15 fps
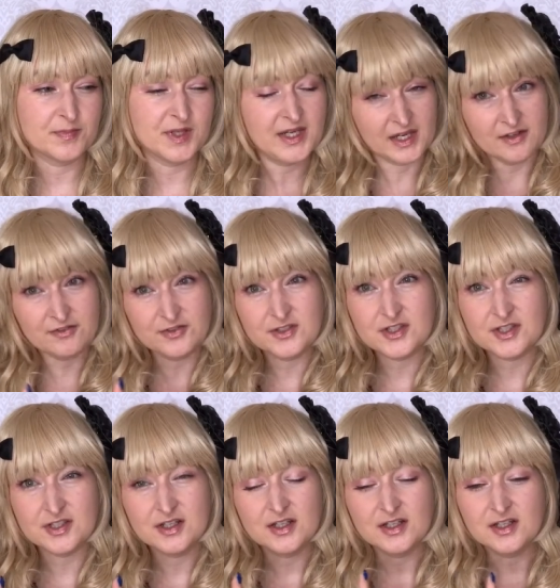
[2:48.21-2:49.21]
gift
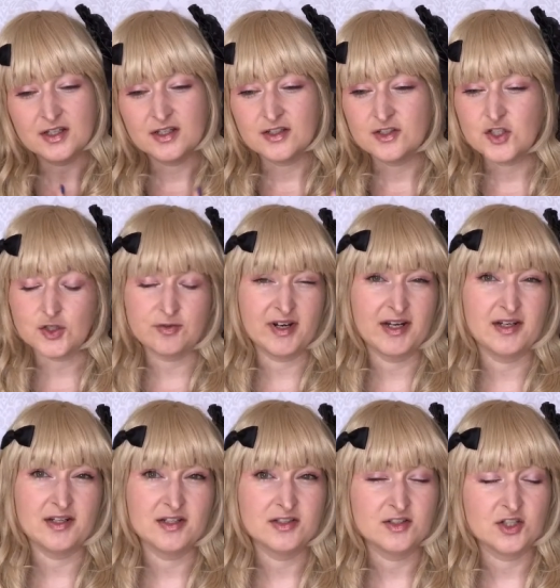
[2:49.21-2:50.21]

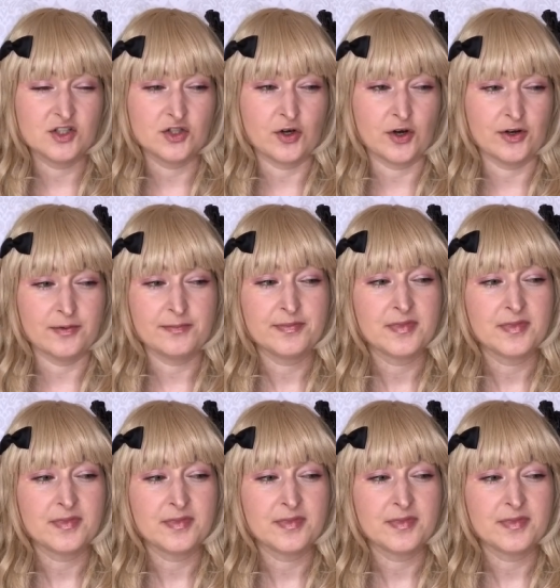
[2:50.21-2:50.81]
during the turn.